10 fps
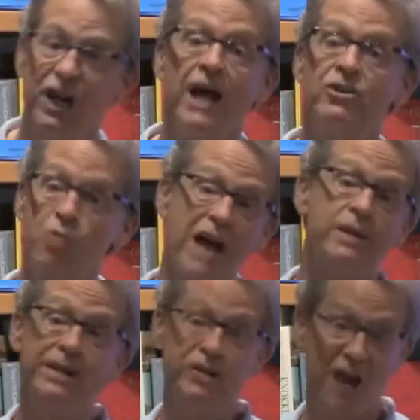I tried to
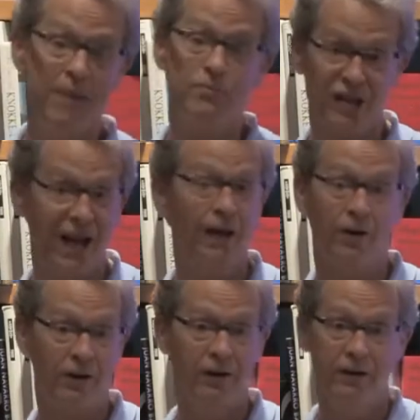be James Taylor.
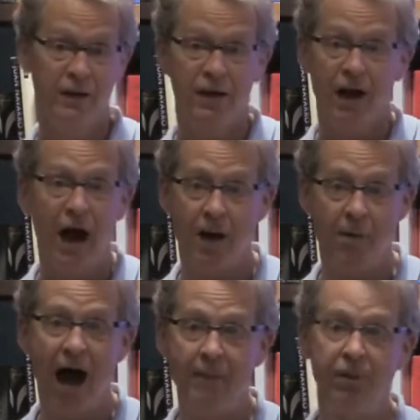
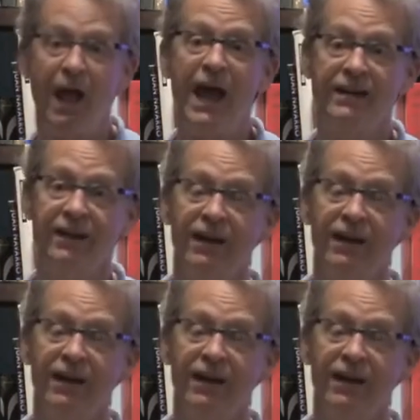I played